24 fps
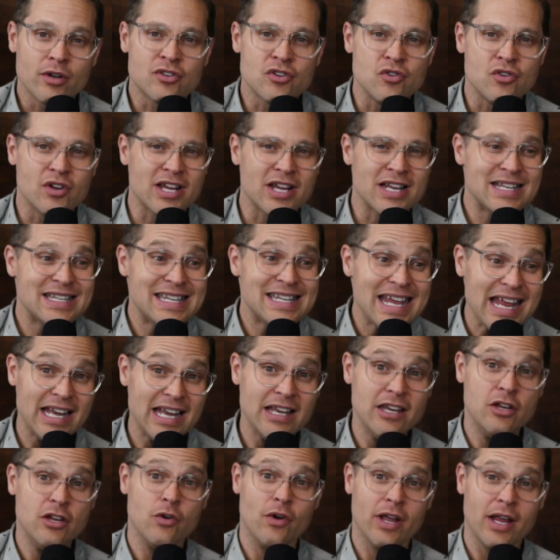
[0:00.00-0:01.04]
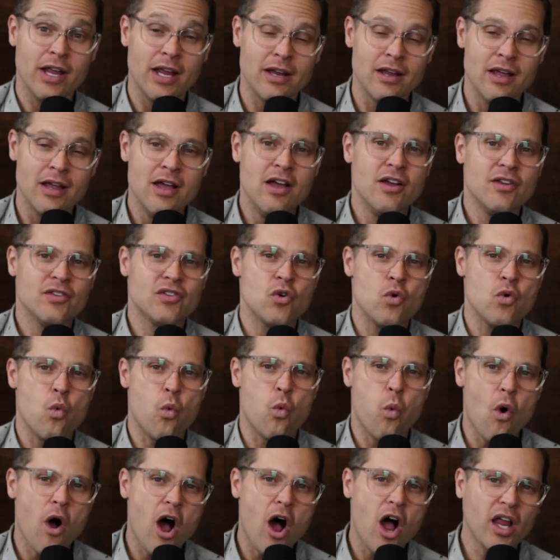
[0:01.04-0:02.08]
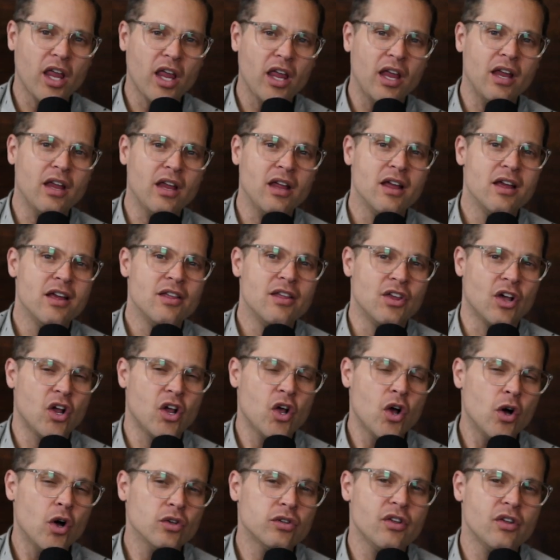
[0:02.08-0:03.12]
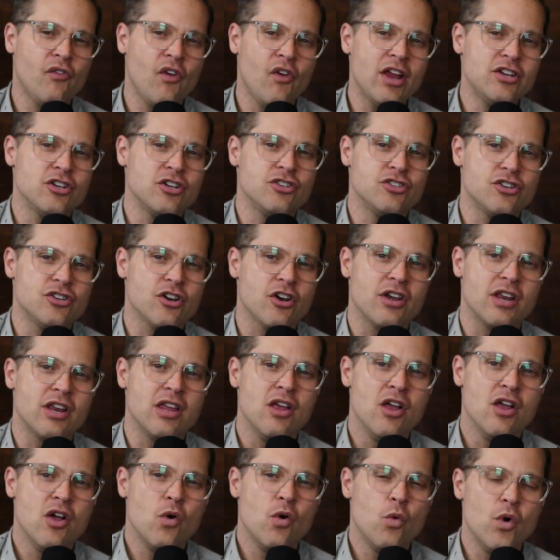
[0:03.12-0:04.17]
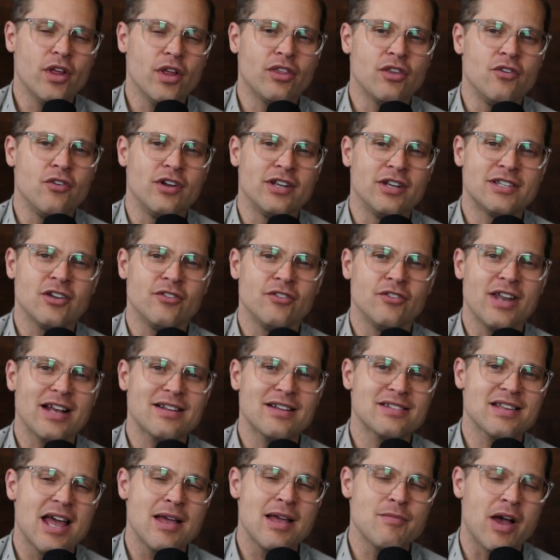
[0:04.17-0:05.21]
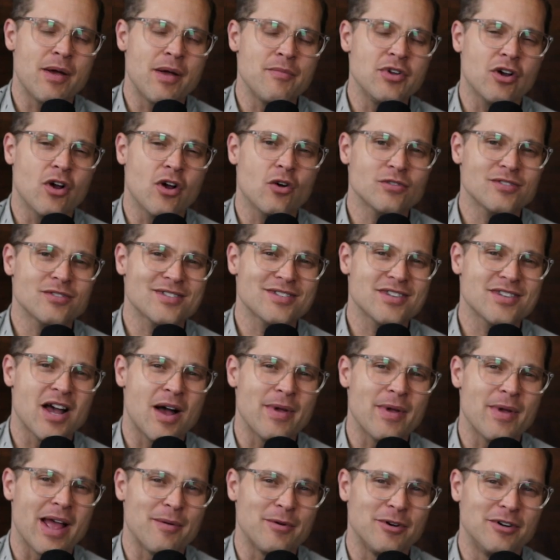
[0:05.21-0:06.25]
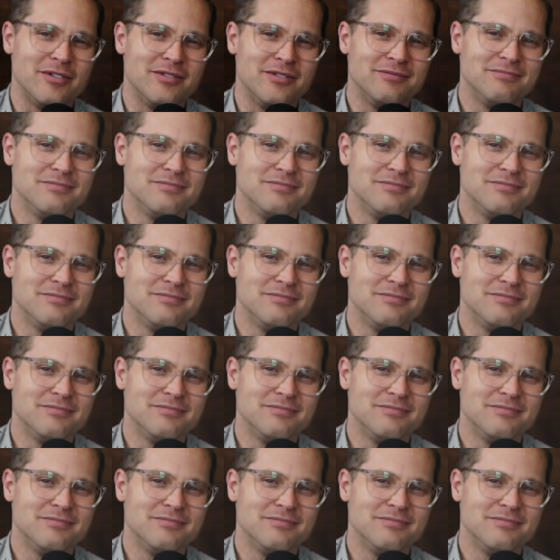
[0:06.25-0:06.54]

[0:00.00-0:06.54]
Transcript: to continuing to walking the cultivation journey with you. Until next time, I'm your host, Tom Hammer.